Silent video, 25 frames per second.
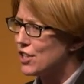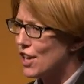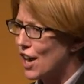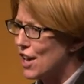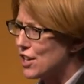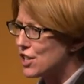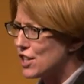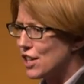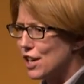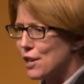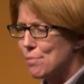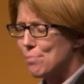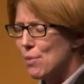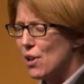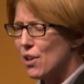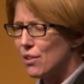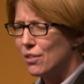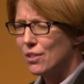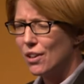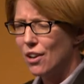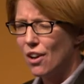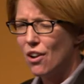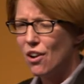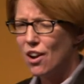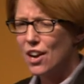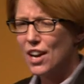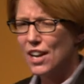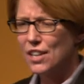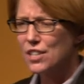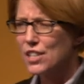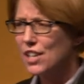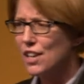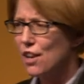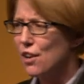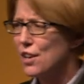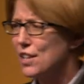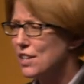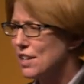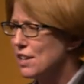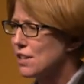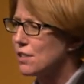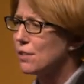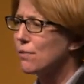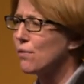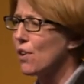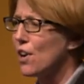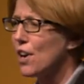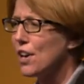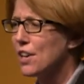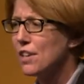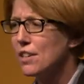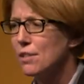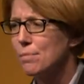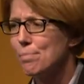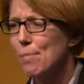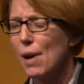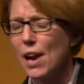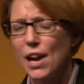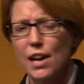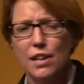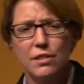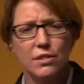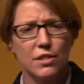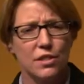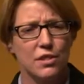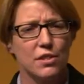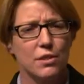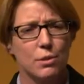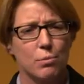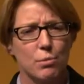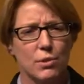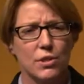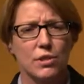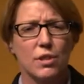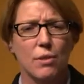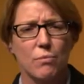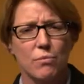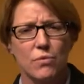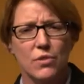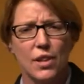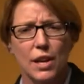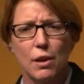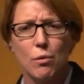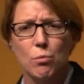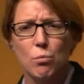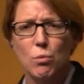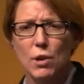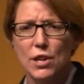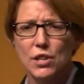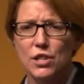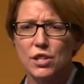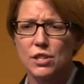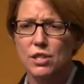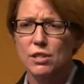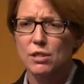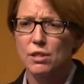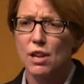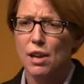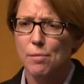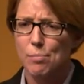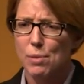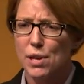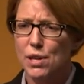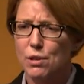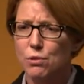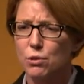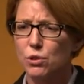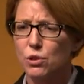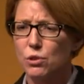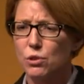actually, but I actually identified pandas was something which appealed